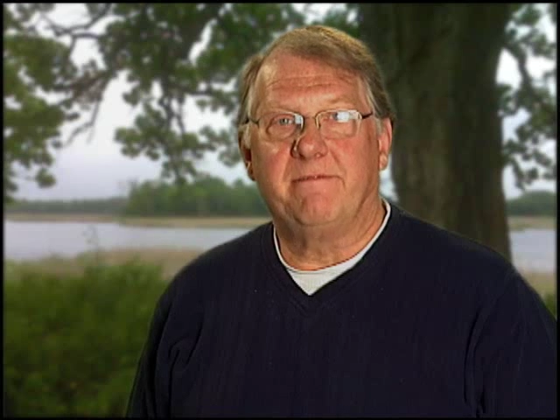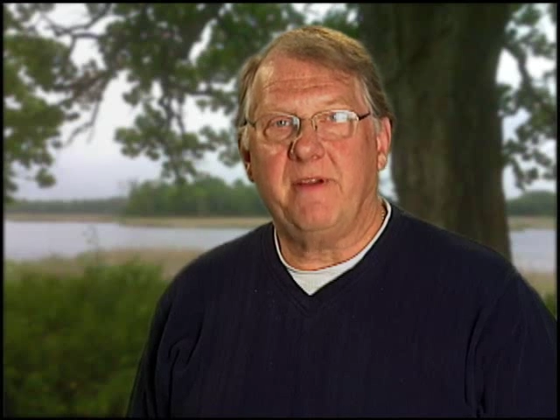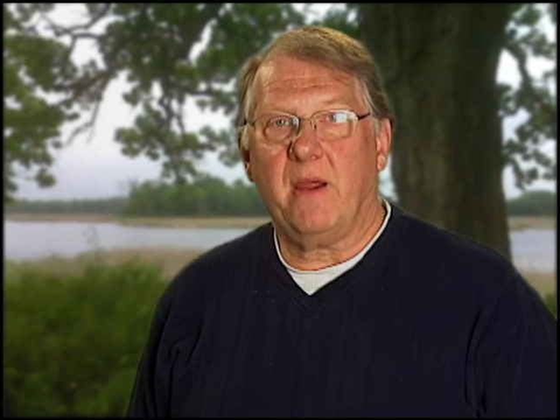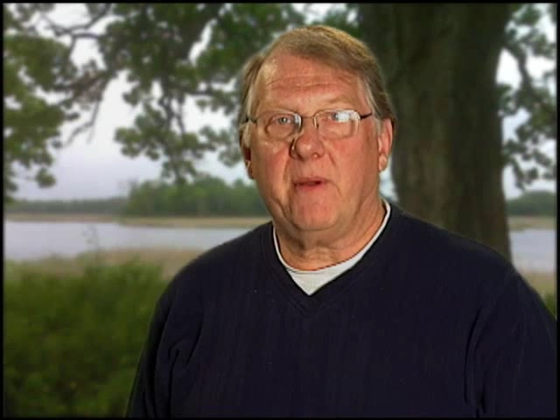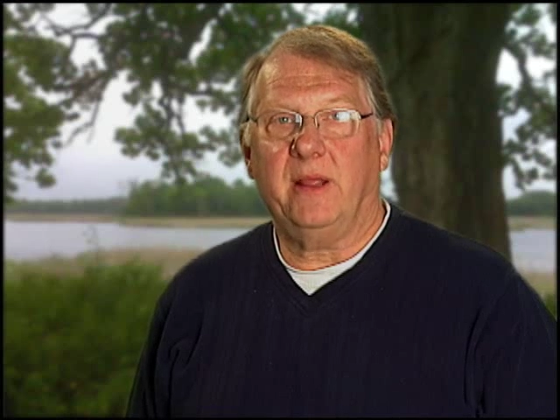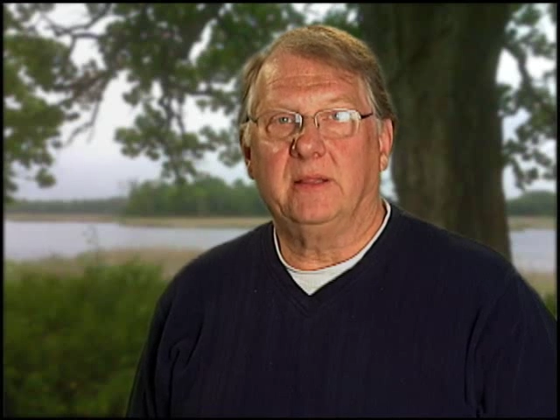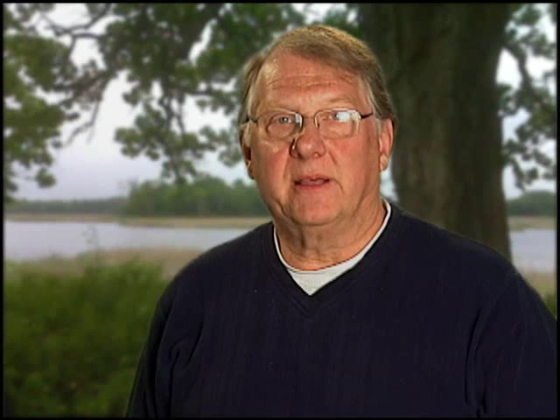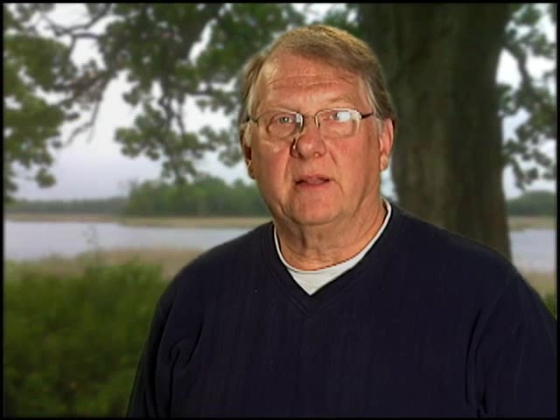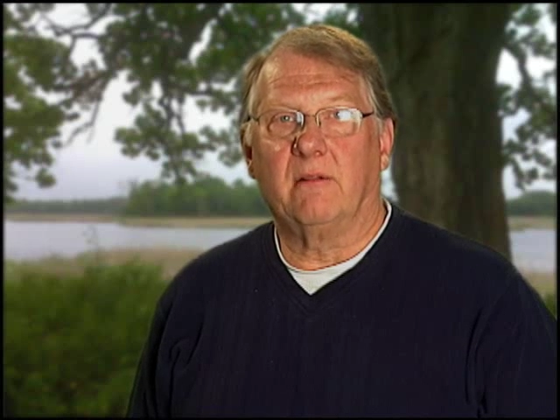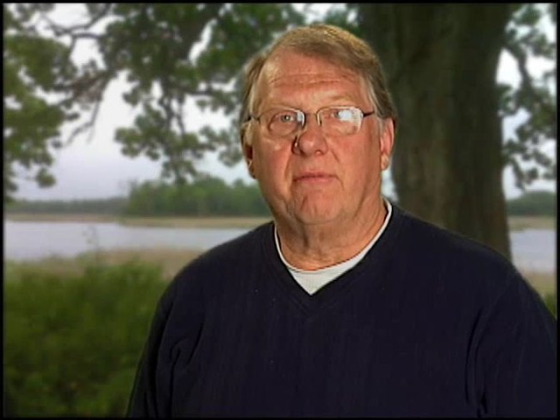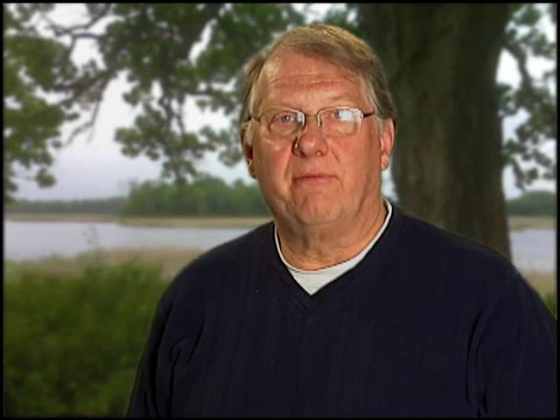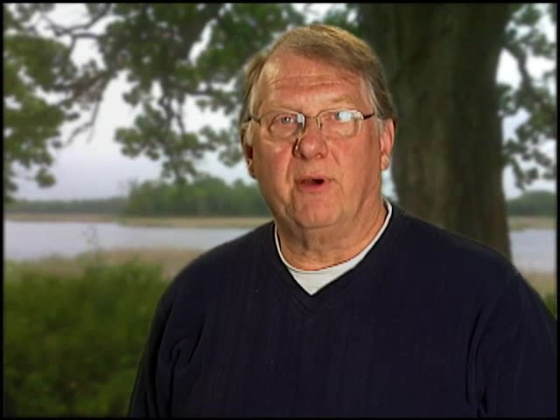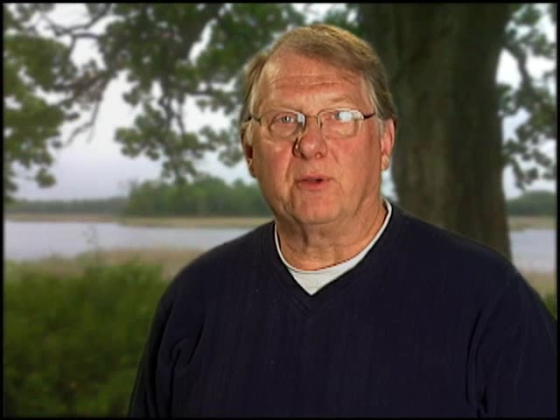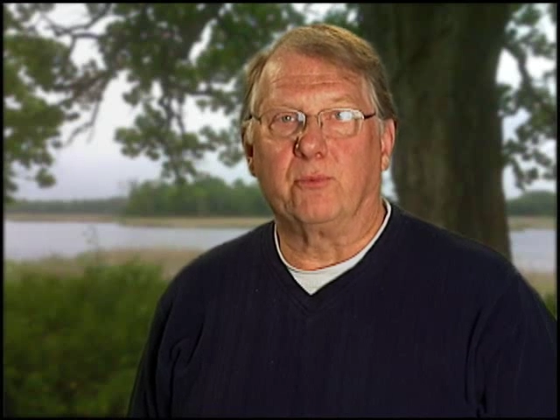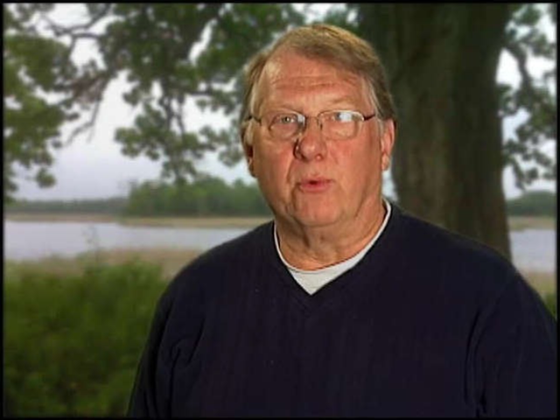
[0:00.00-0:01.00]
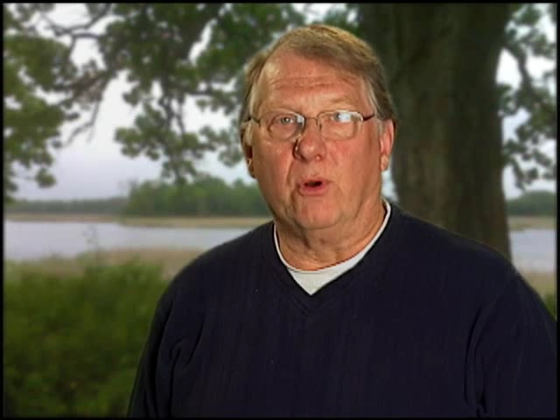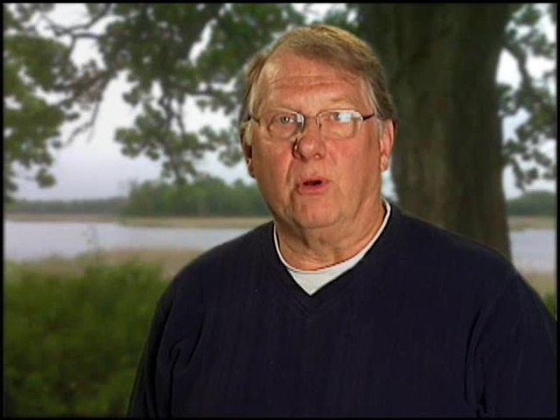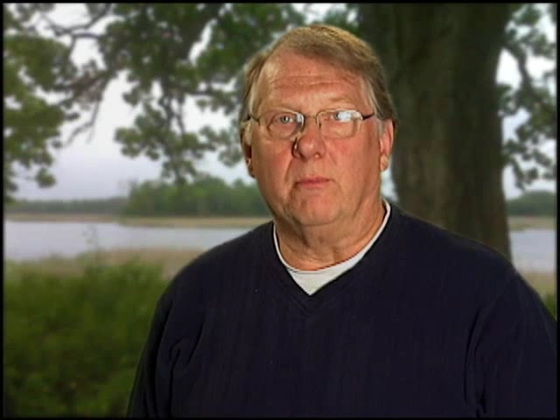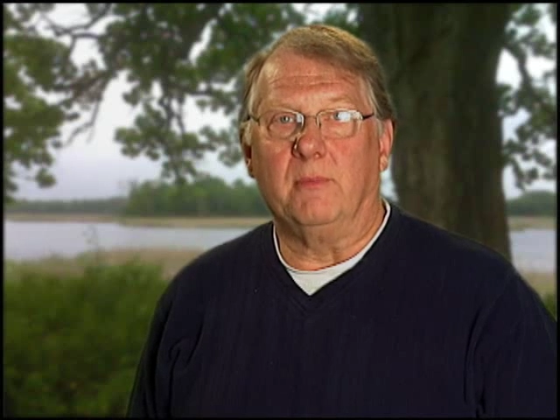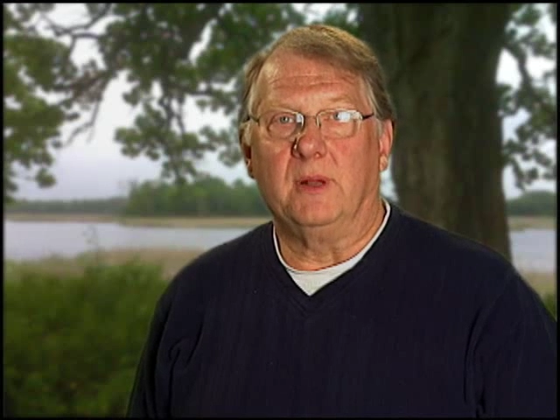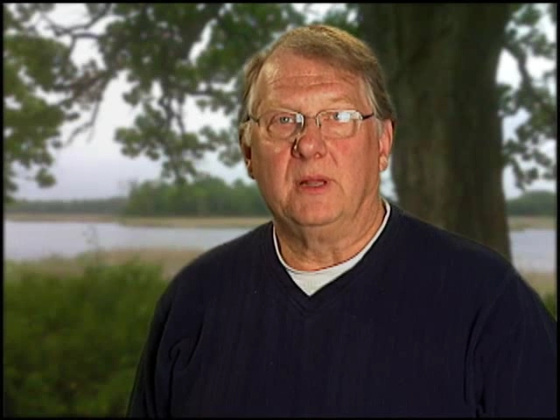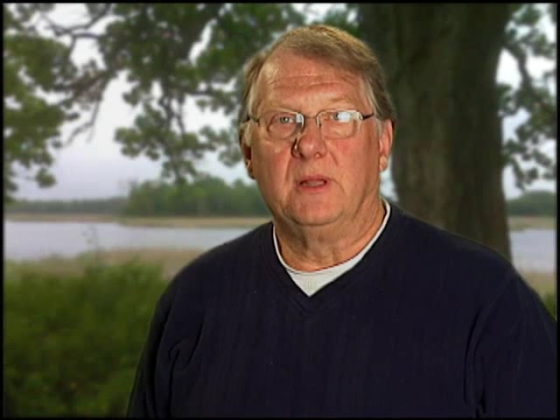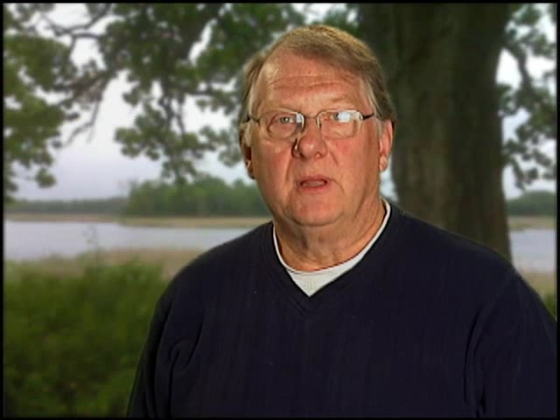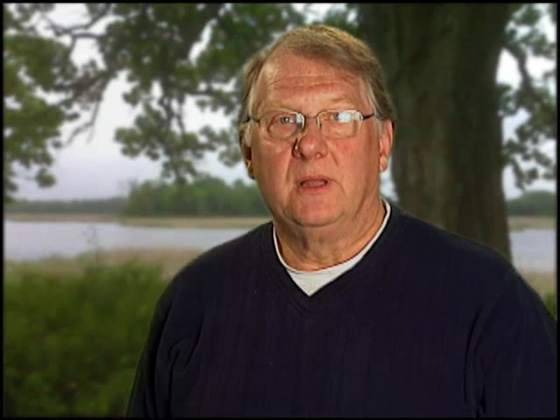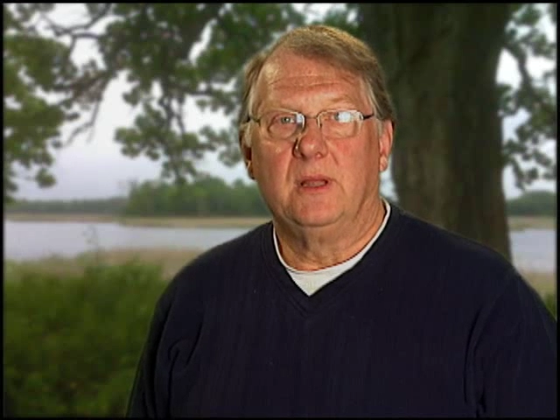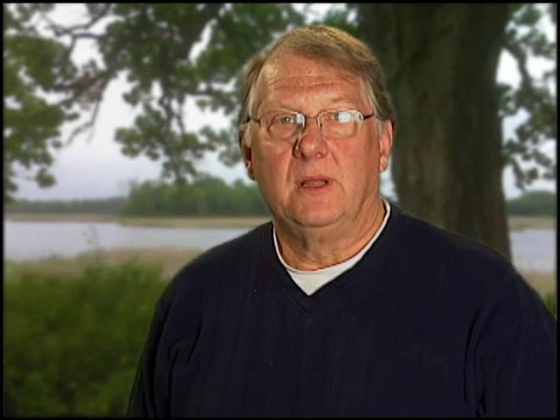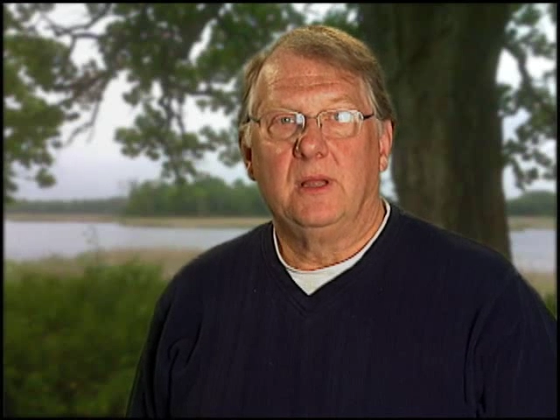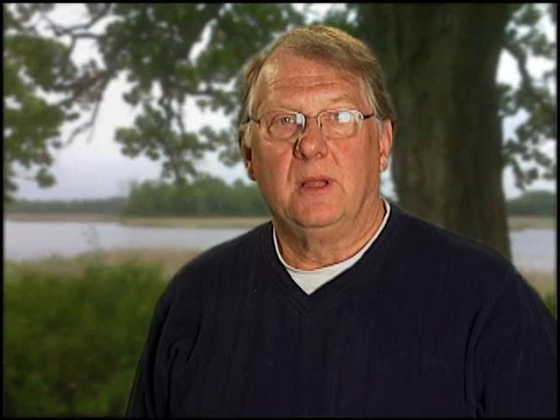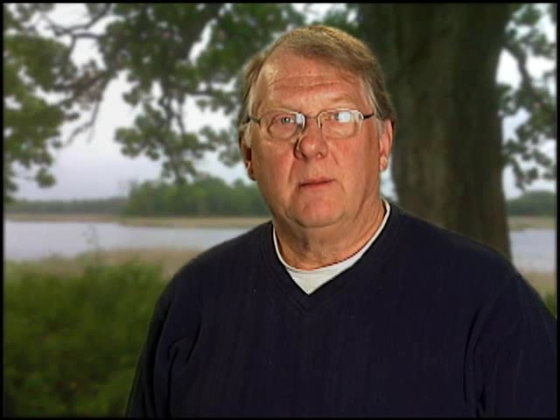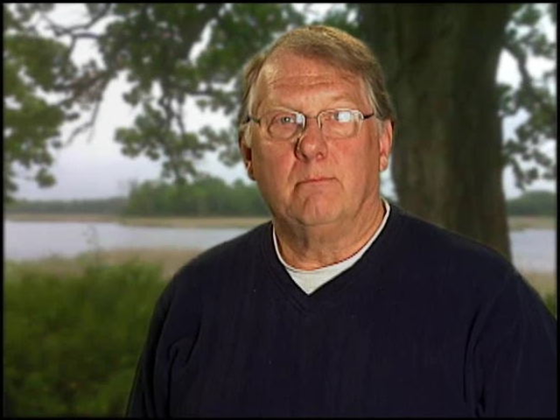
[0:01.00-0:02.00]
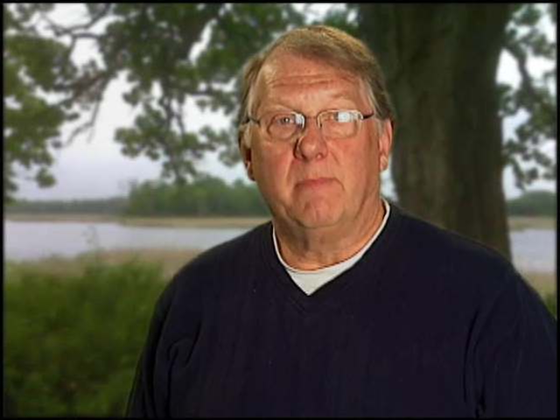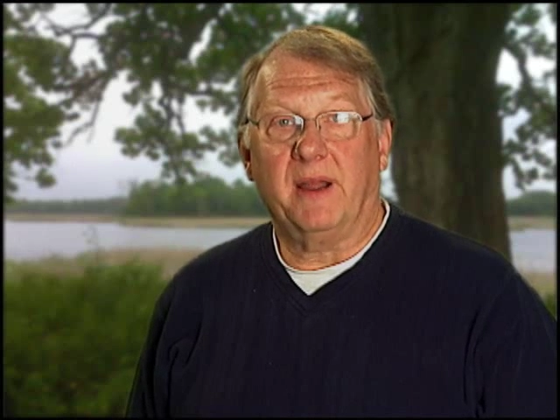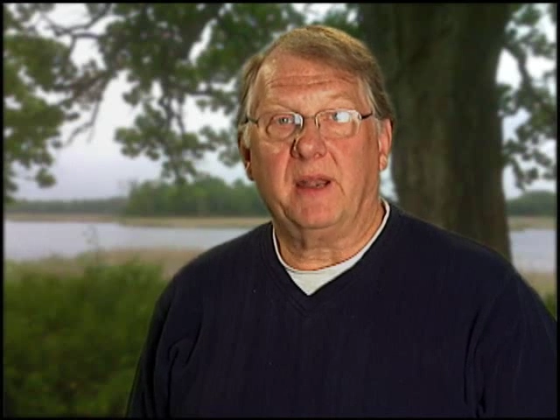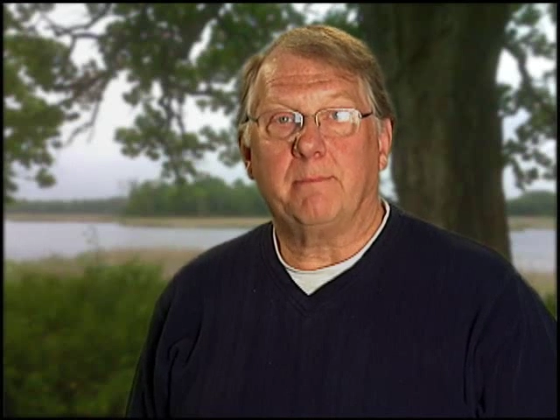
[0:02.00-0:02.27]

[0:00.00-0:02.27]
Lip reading: very little footroom. But